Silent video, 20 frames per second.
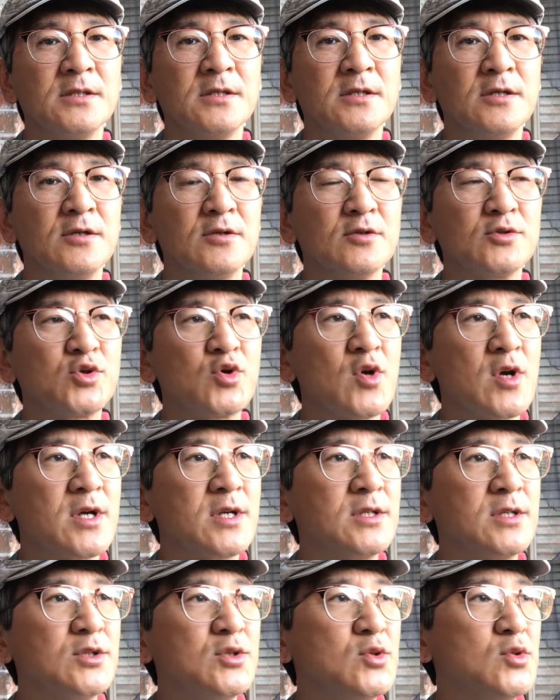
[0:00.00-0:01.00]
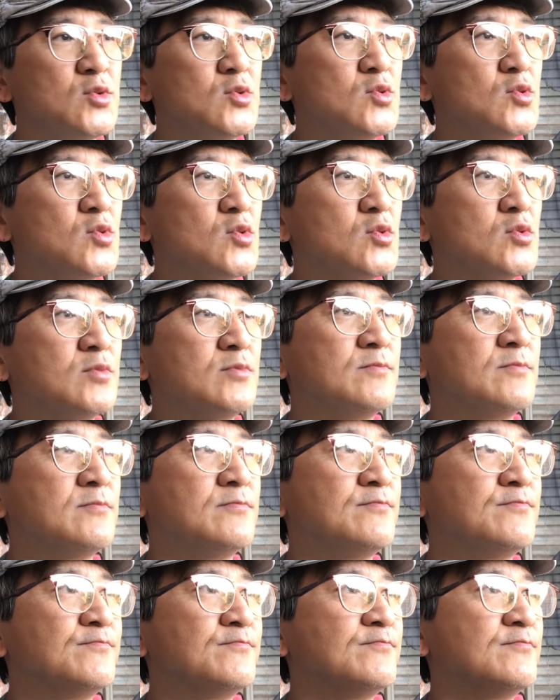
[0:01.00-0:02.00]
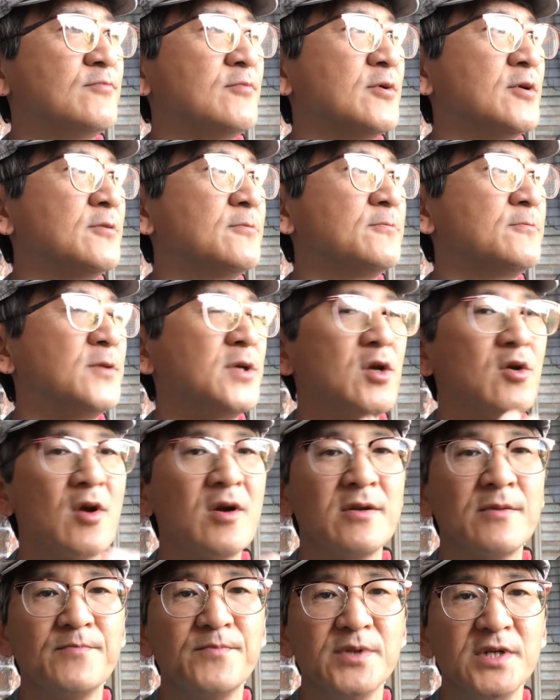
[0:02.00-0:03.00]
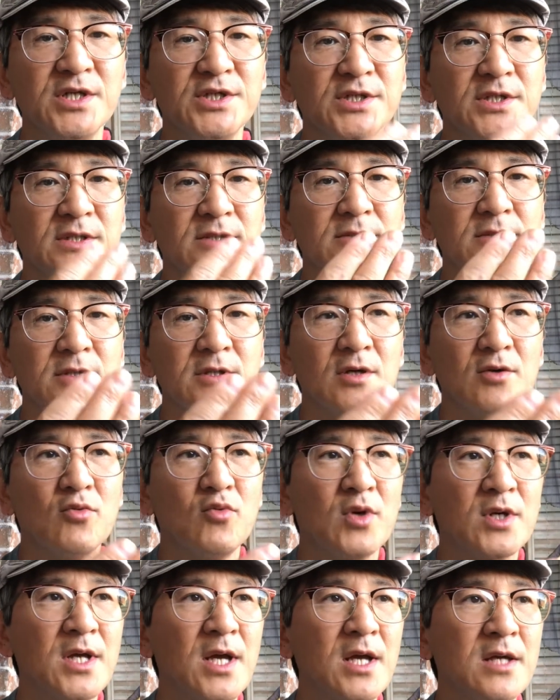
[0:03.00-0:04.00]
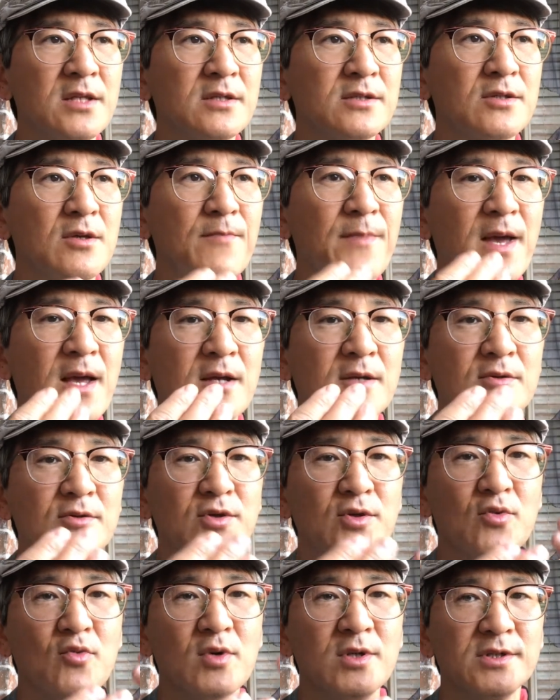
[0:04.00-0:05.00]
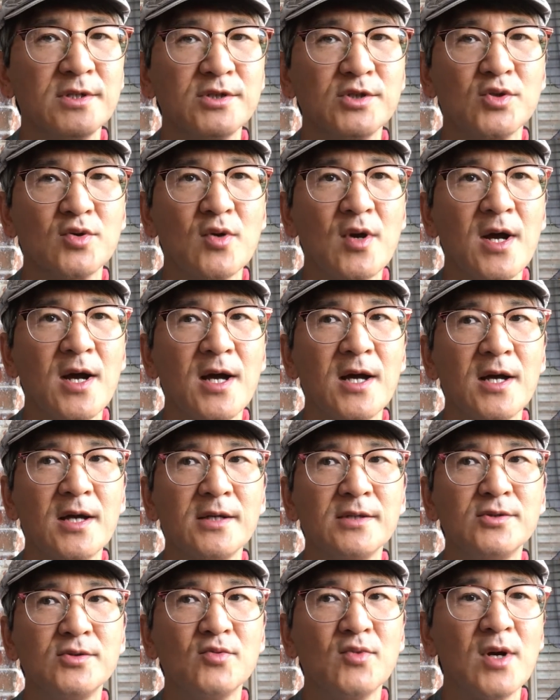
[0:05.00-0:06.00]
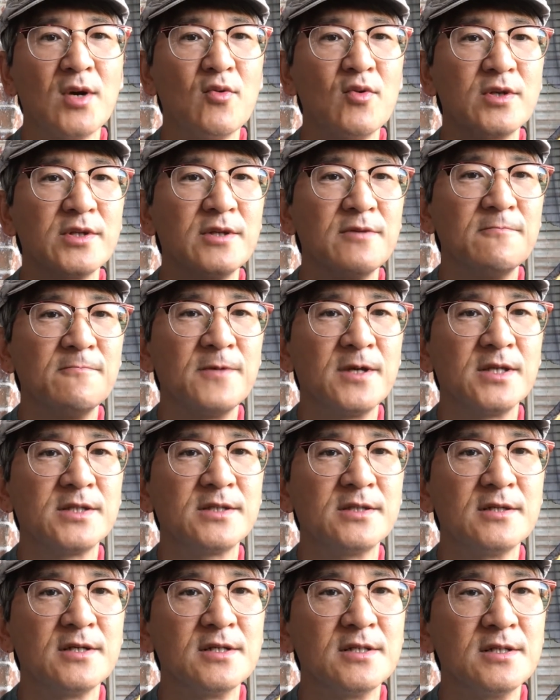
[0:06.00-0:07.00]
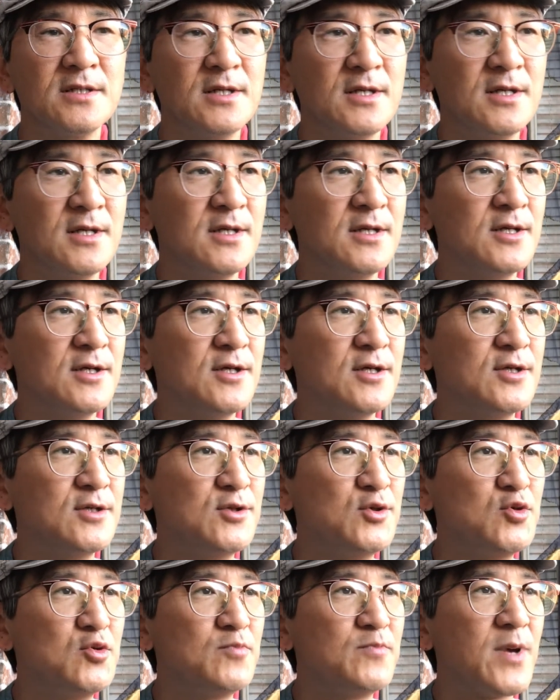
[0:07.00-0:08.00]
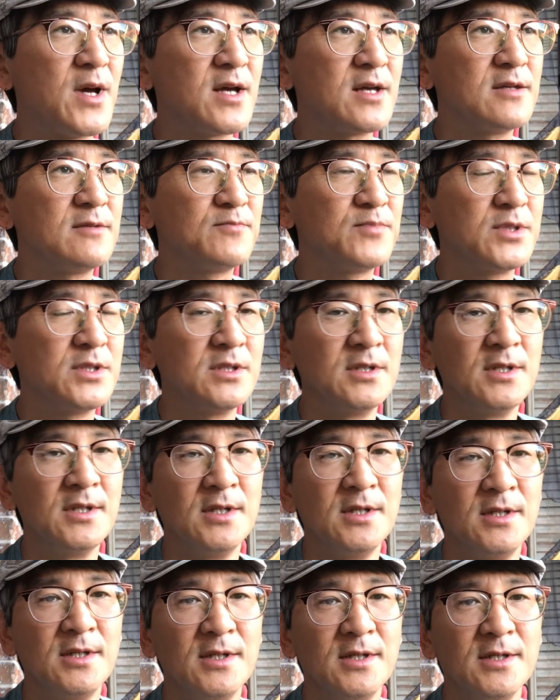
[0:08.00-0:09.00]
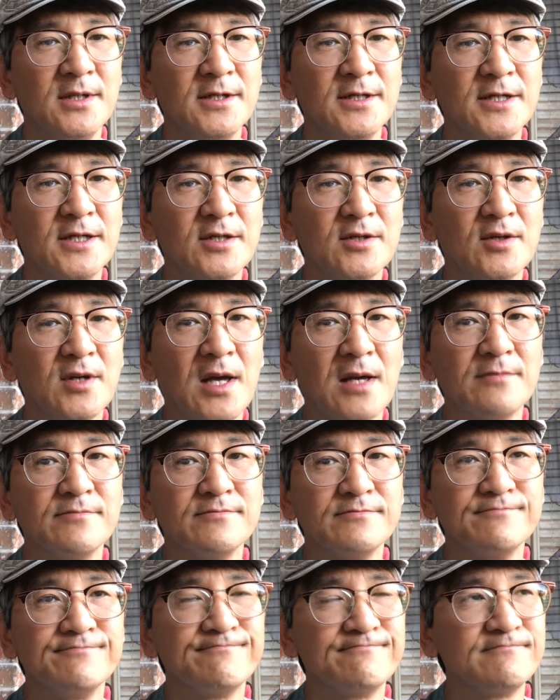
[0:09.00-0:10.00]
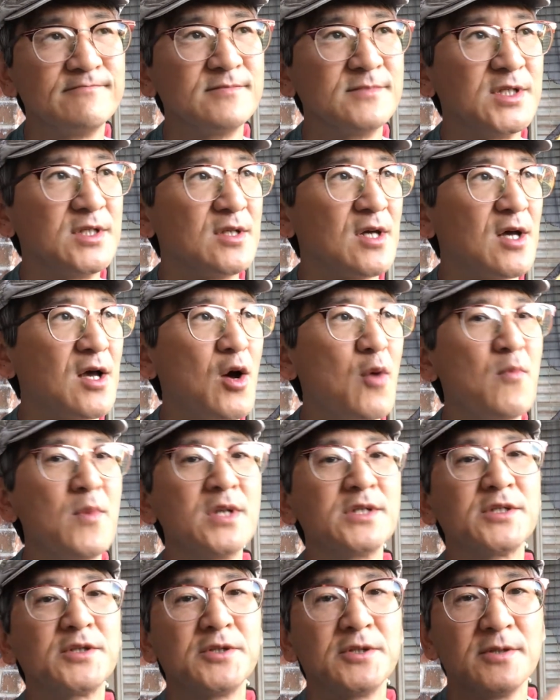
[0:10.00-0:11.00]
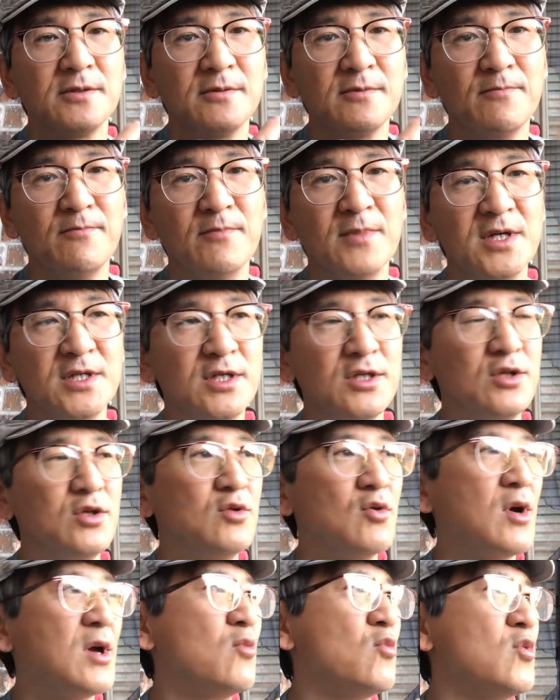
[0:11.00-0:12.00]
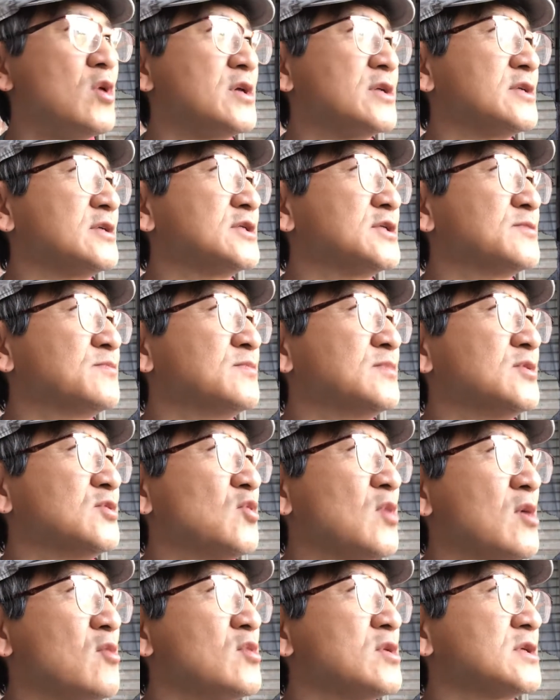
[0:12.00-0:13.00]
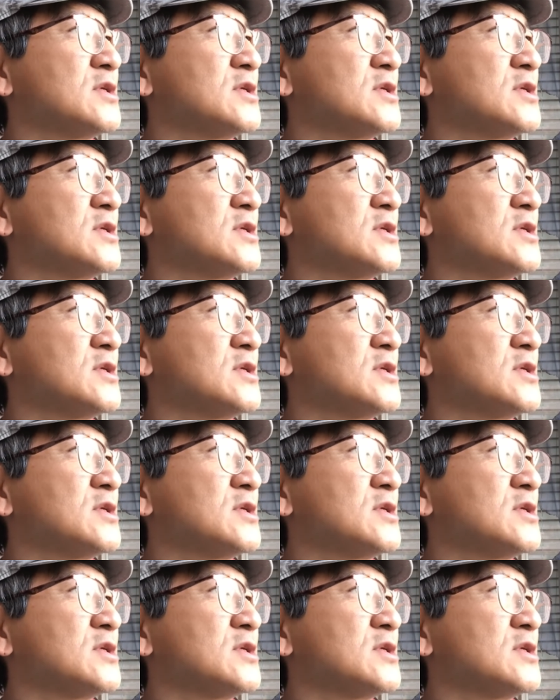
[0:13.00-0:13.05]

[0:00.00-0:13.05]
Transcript: you know, trying to figure out a budget, you know, what kind of tobacco you want to try. Do I want to invest in a new pipe? You know, how much money do I want to